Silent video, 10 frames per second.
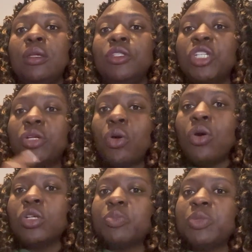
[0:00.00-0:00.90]
general
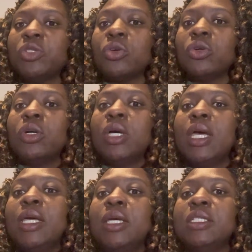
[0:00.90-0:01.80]
hospital
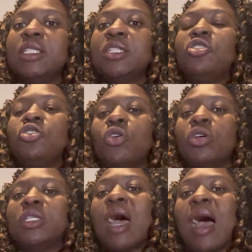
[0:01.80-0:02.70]
did
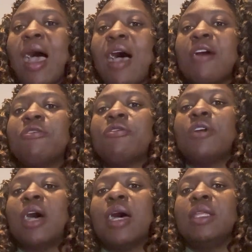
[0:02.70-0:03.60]
not have
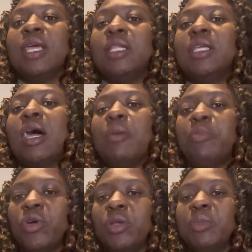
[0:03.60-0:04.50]
an earlier
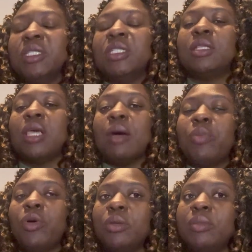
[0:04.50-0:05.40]
appointment. The
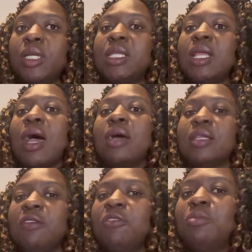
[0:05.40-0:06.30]
appointment they had
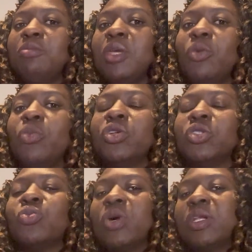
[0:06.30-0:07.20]
given me was
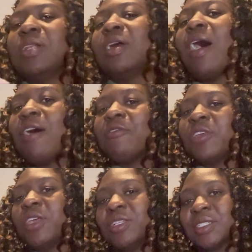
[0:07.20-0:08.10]
1.5
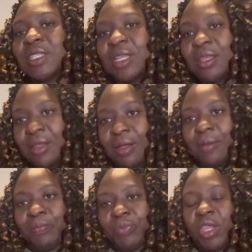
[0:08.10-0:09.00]
years
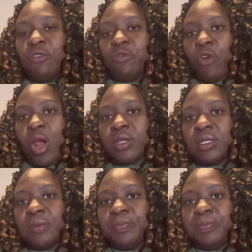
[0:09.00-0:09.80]
in front.